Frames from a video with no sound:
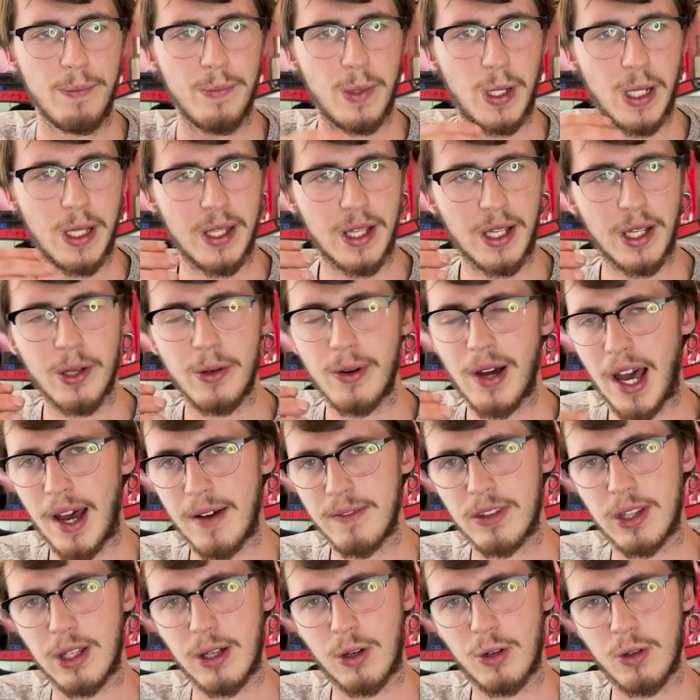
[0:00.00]
I think he'll
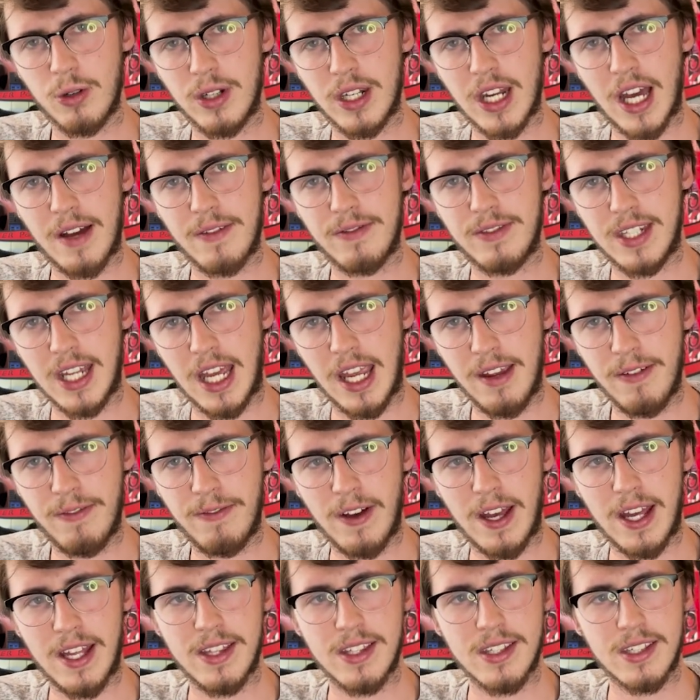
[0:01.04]
have the good enough
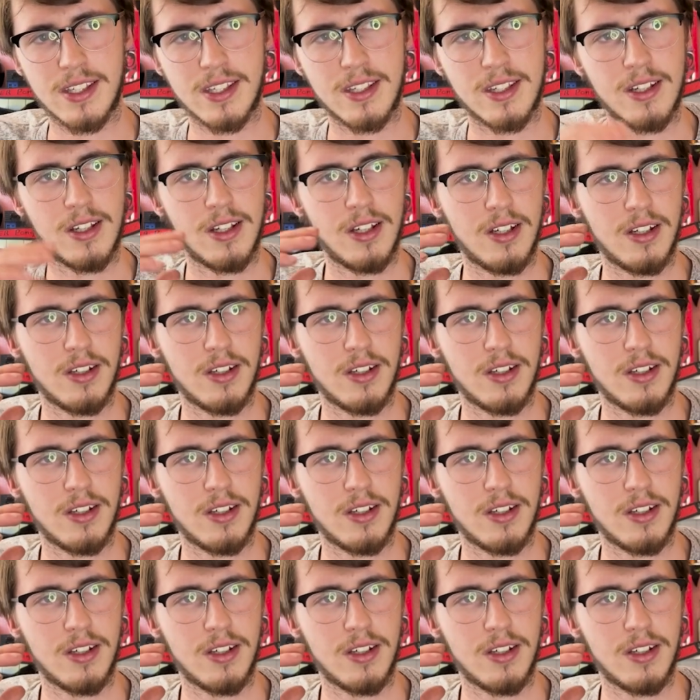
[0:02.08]
defense